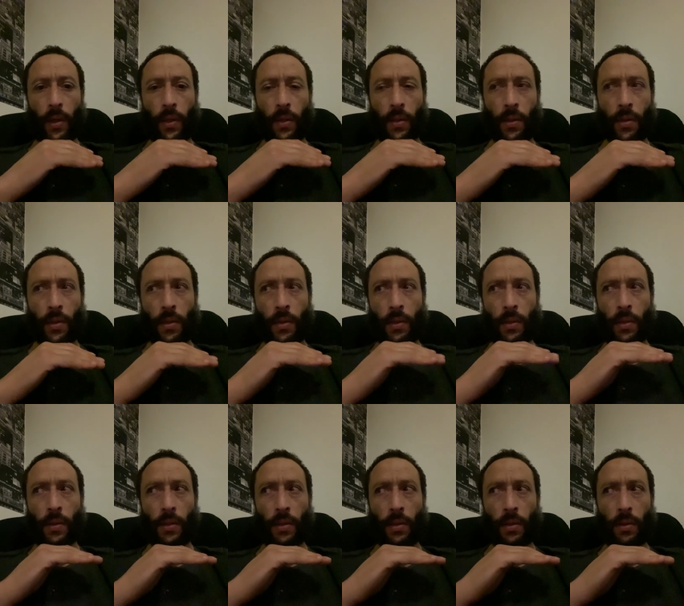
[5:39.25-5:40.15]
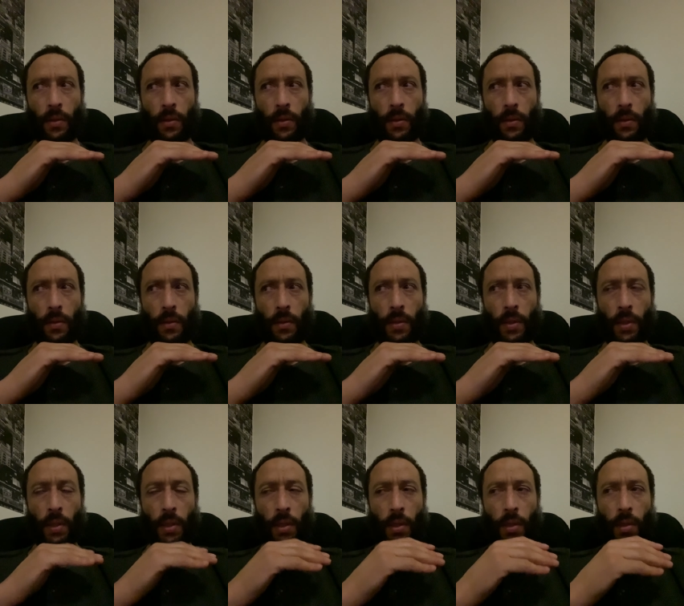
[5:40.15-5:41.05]
uh, and the,
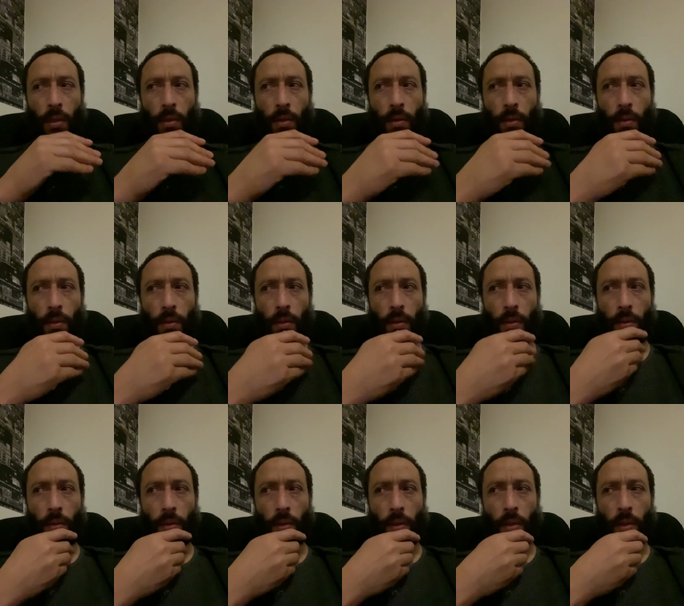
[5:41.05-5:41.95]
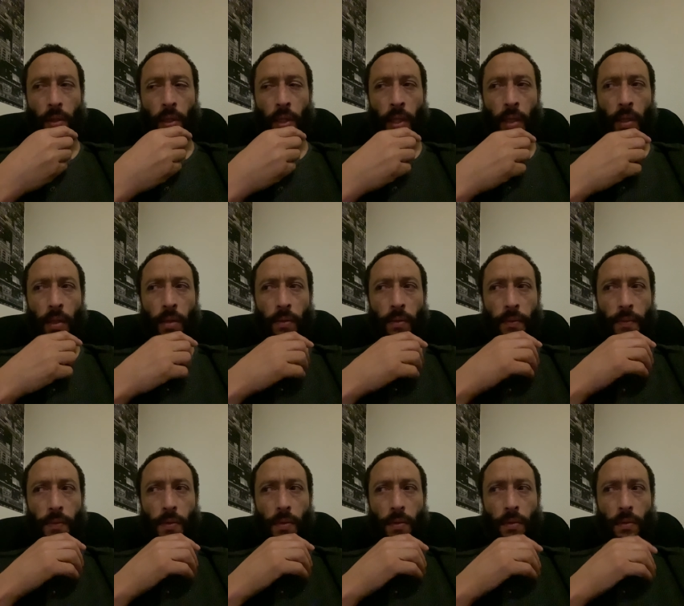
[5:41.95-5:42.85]
the uh,
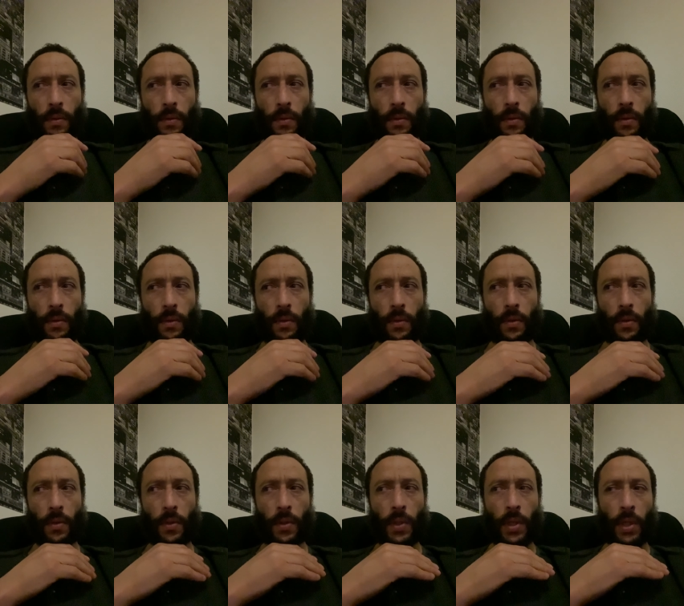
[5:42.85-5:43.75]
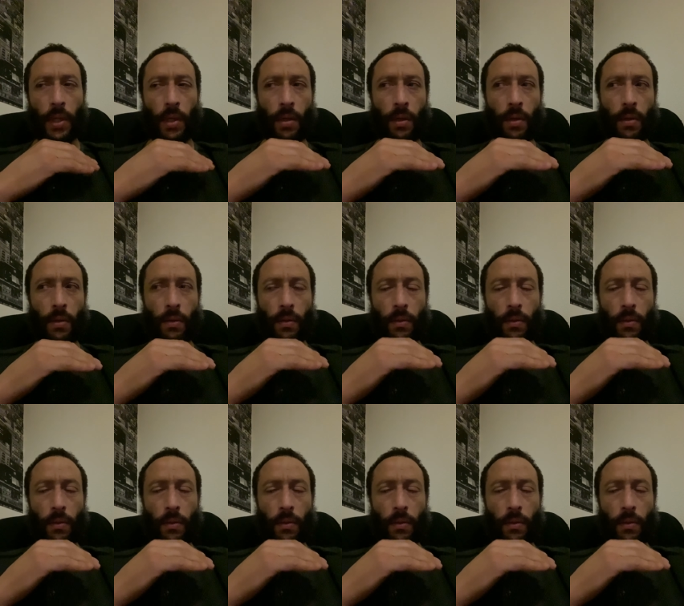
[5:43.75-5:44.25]
natives, they uh,